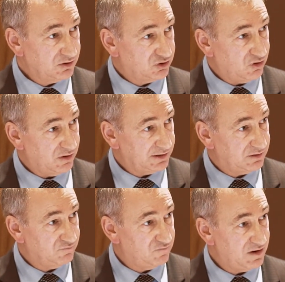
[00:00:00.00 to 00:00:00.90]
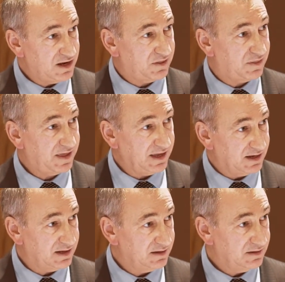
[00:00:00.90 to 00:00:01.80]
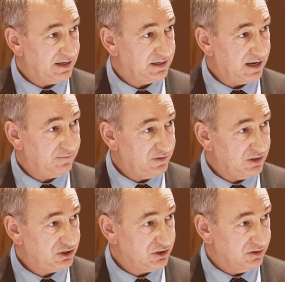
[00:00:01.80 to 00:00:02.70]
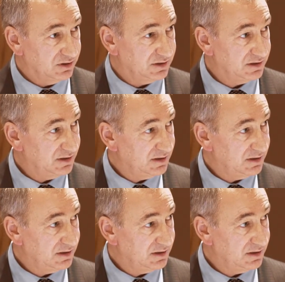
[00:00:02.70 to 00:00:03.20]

trying to rethink their definitions